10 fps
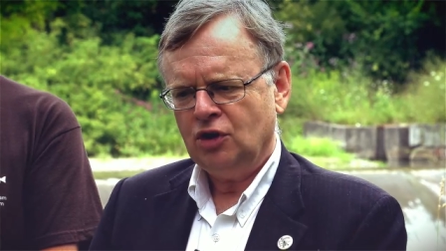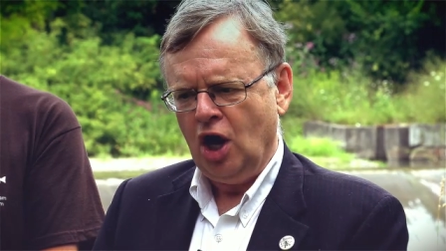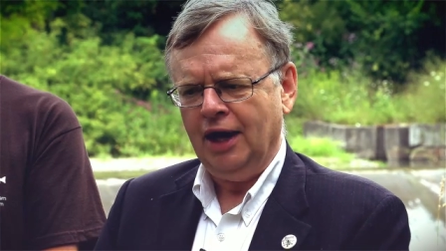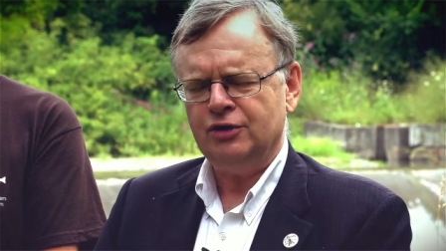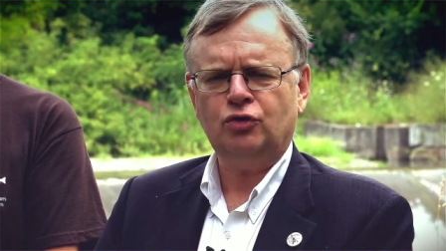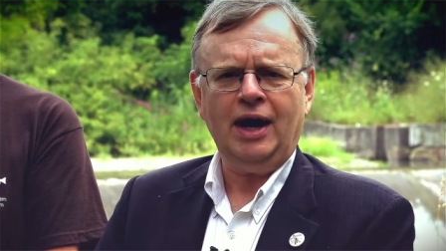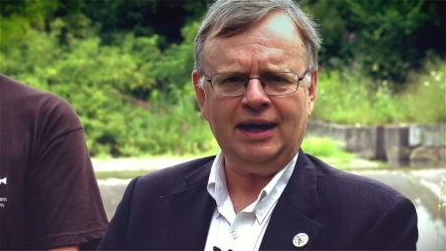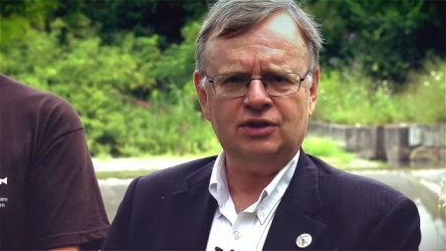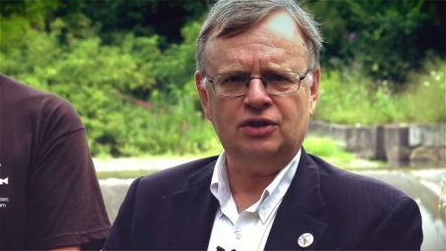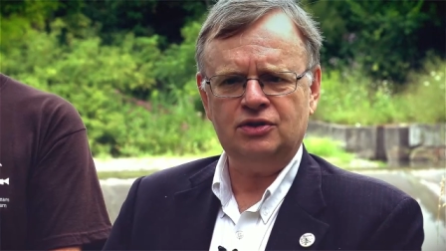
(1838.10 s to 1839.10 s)

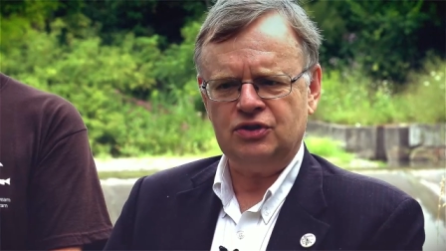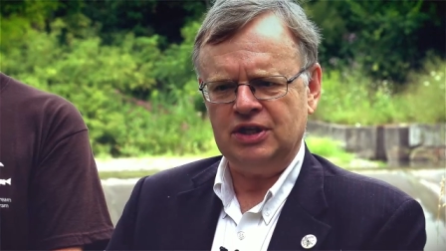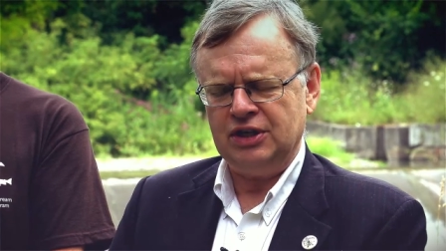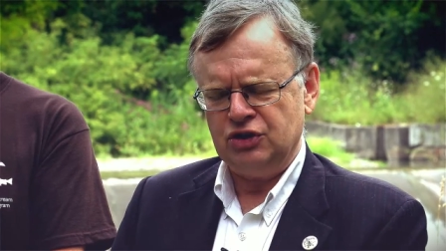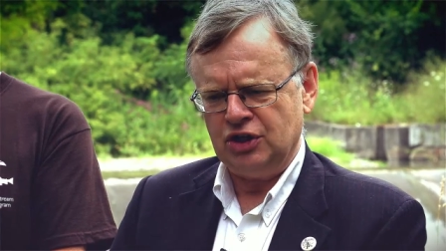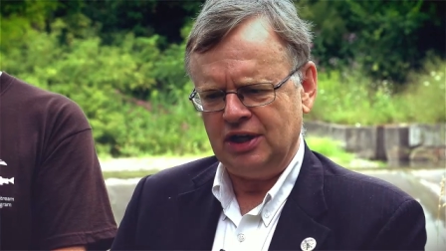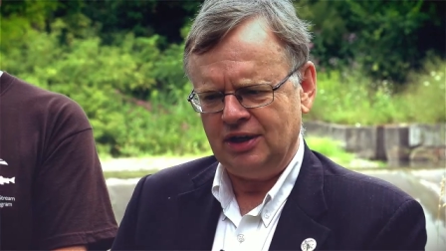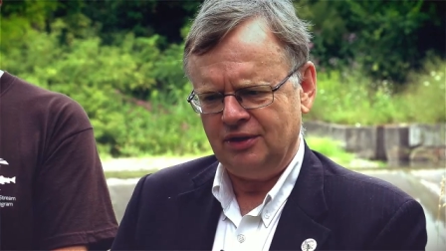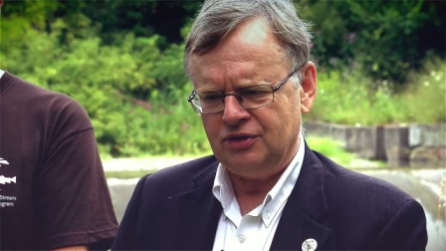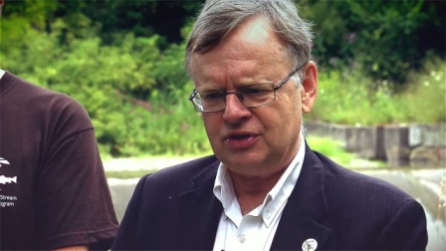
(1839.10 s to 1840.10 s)
contractors and
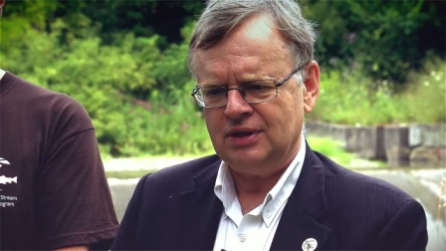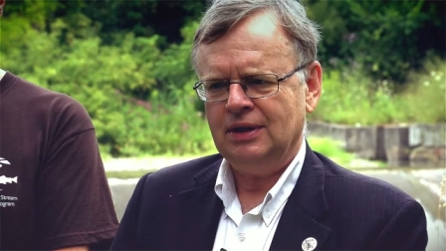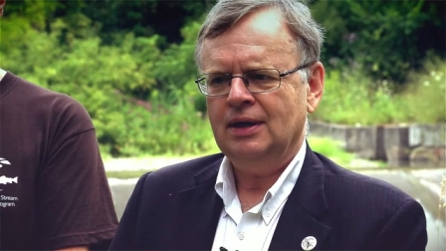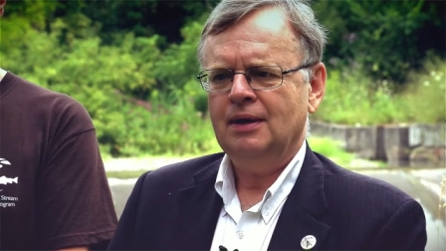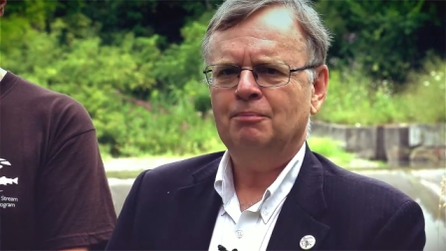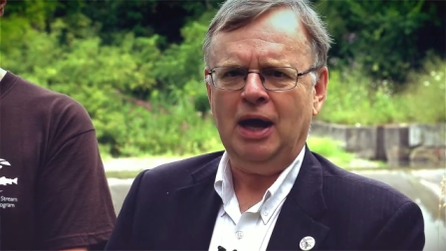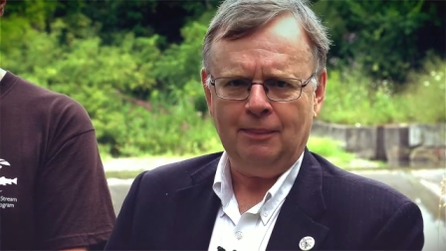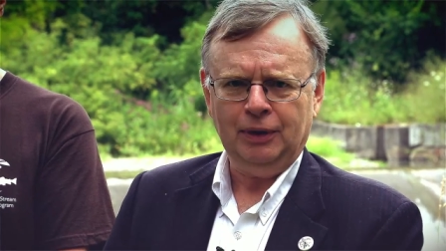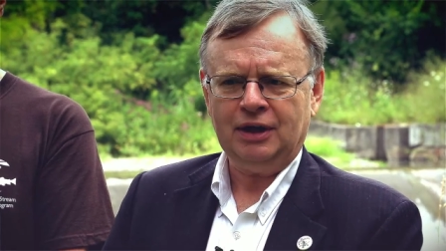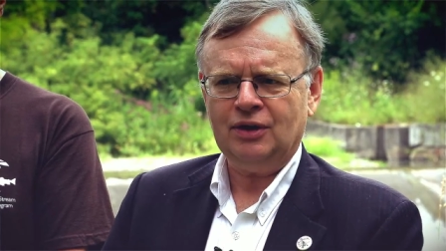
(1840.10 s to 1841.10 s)
engineers,
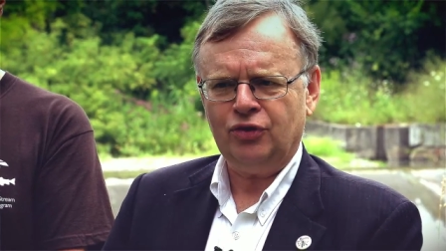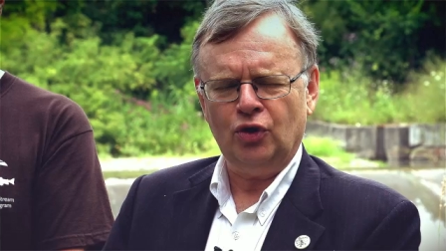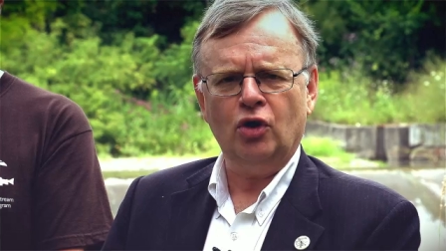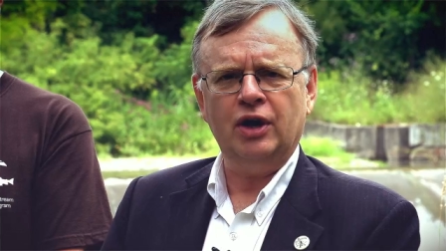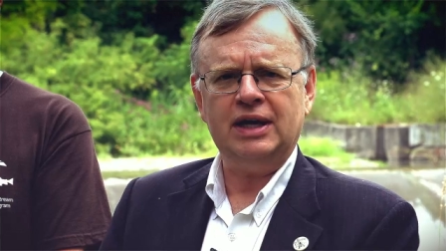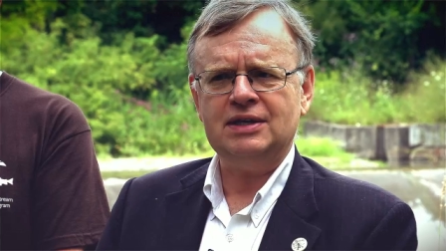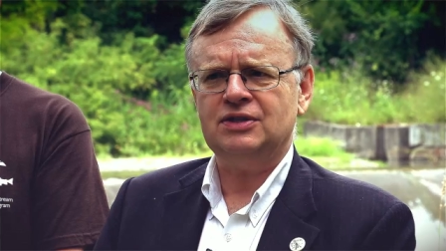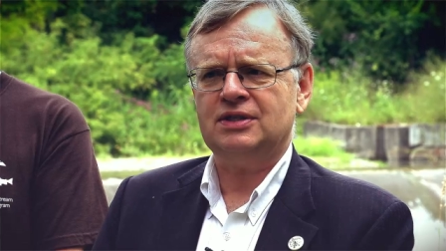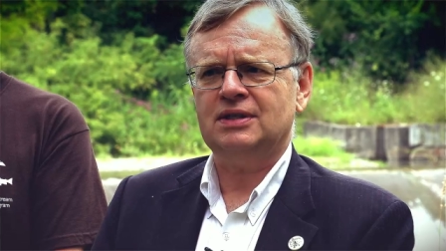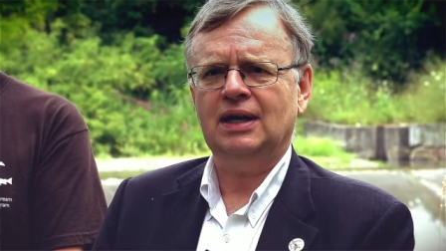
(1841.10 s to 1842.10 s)
public
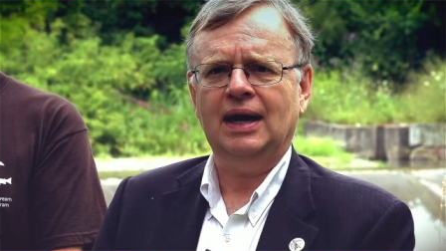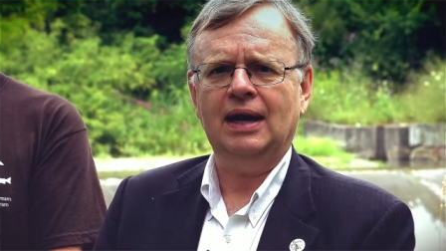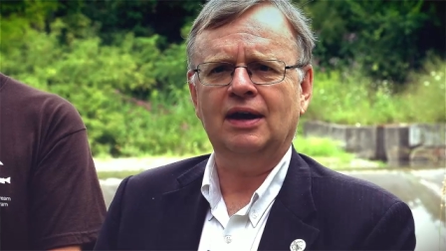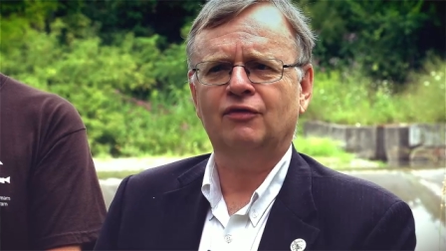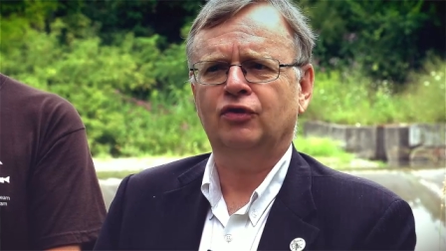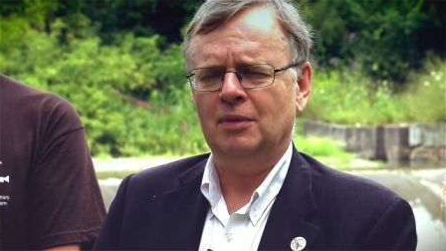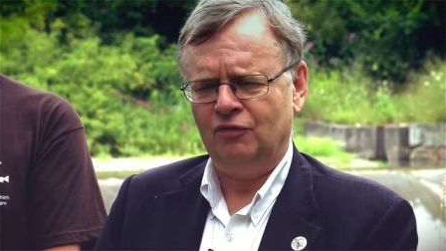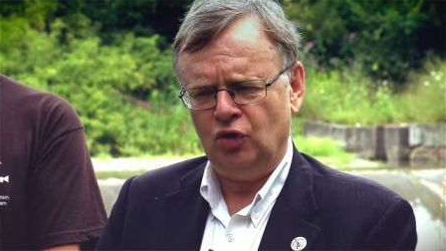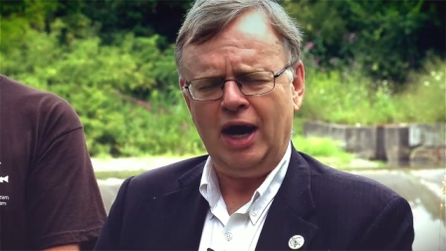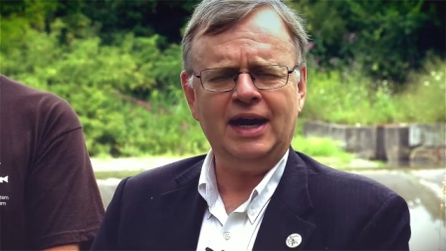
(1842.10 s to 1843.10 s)
authorities from a
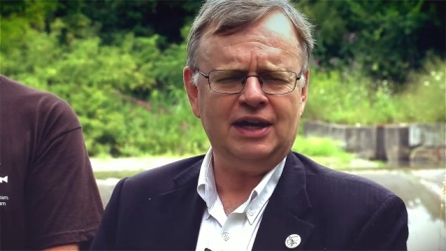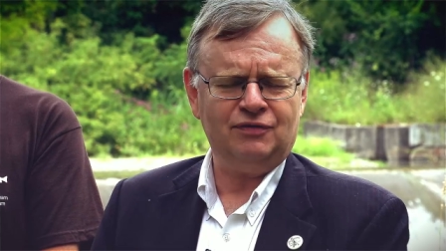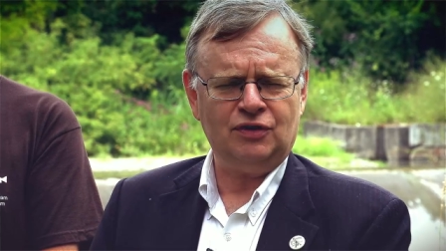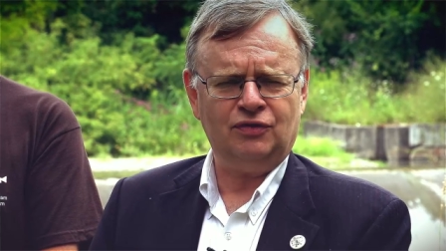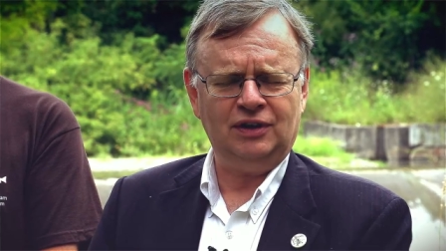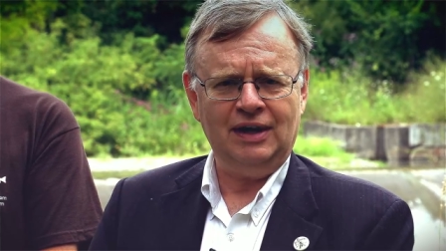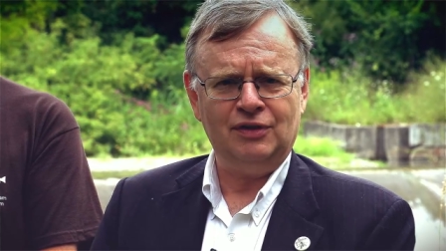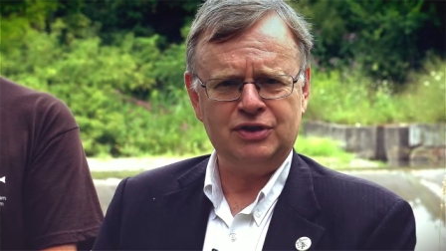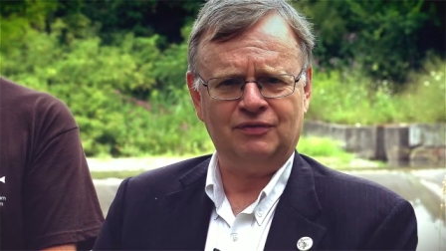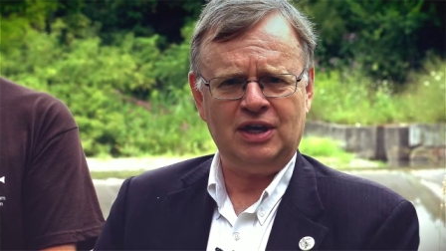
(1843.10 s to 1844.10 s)
variety of different
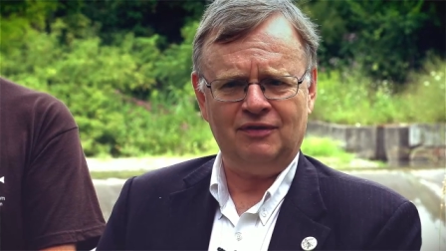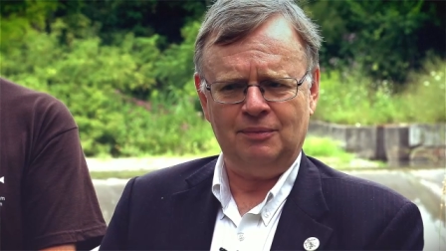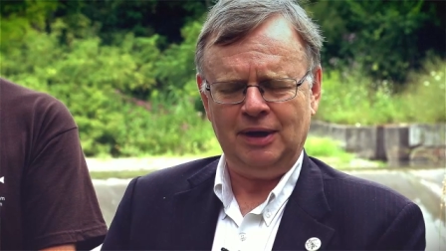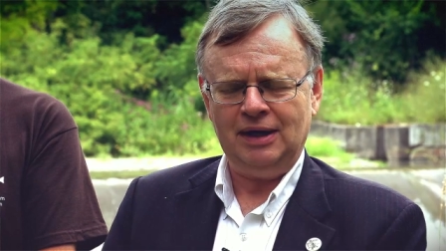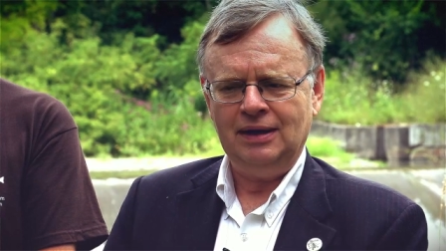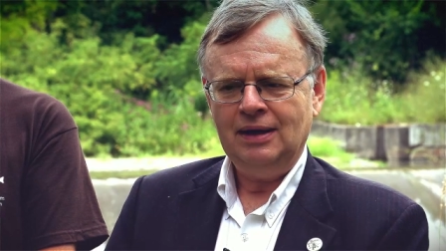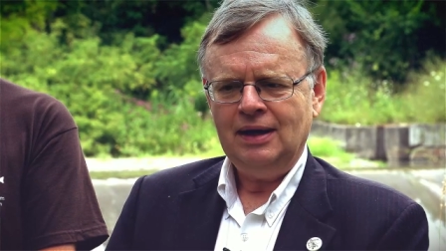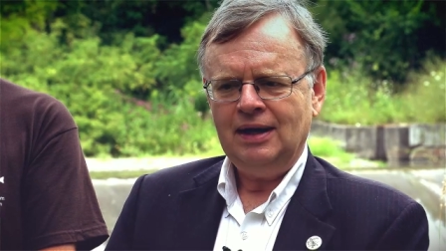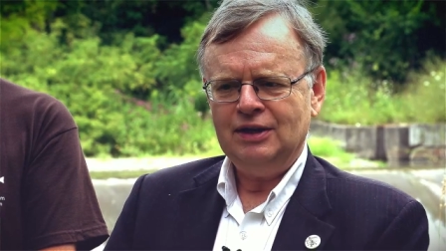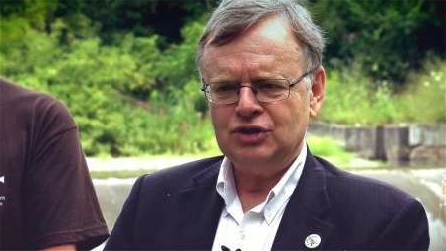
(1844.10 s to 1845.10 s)
levels of government.
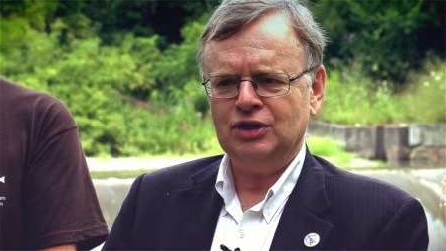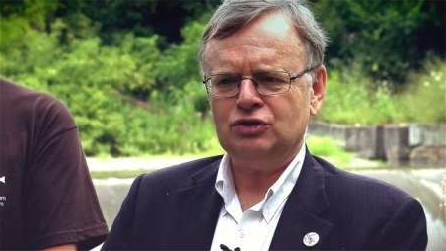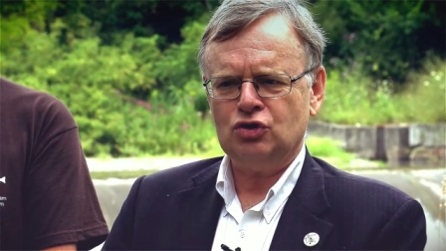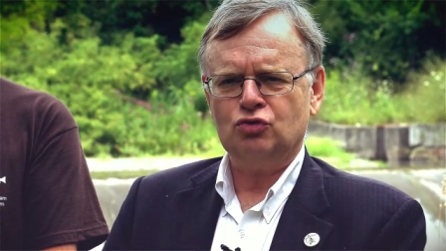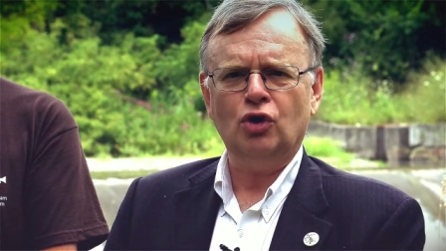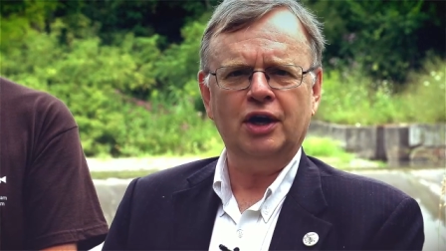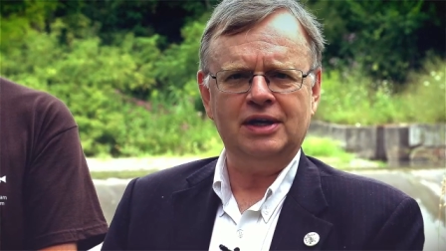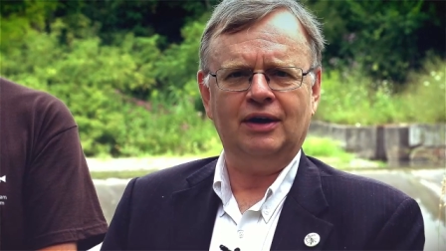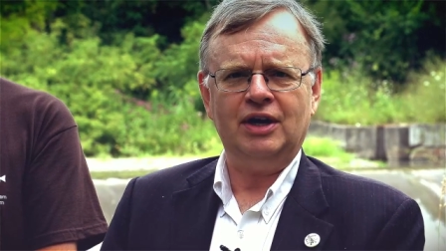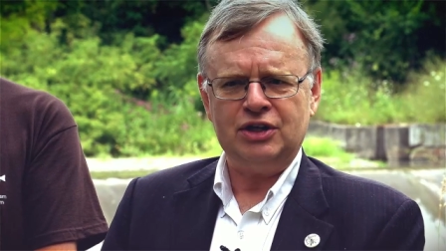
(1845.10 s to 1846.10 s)
It's an
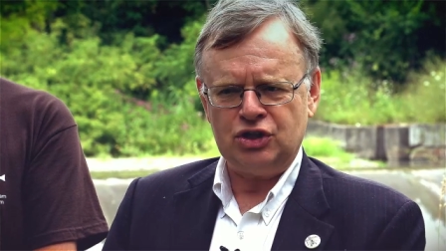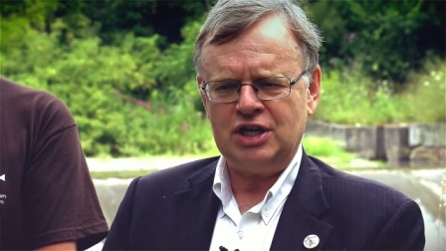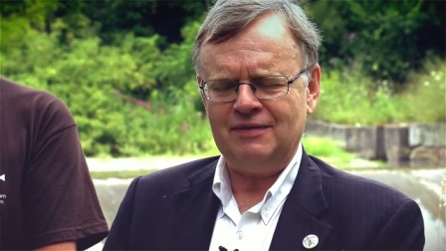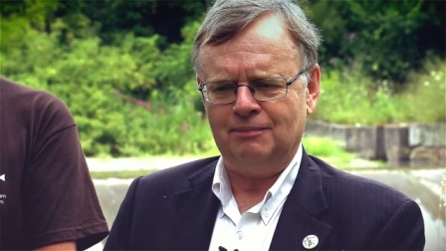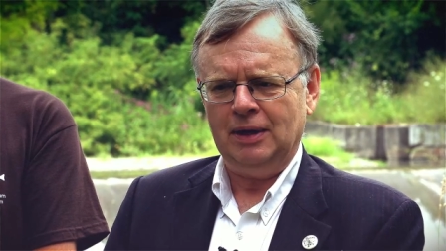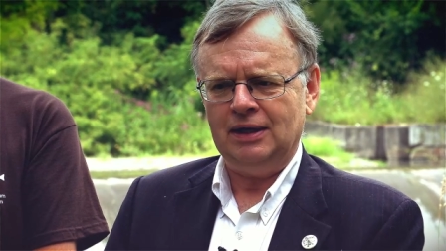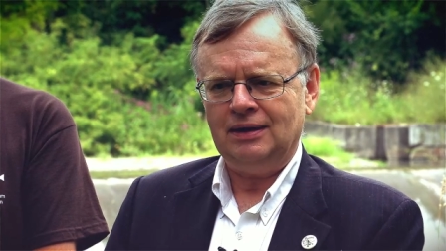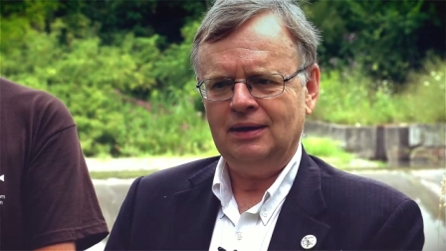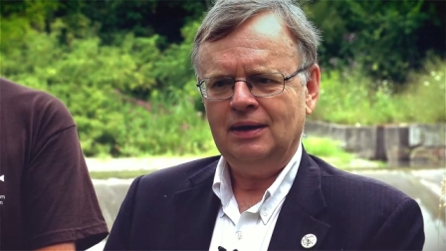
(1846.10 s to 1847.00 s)
extraordinary achievement,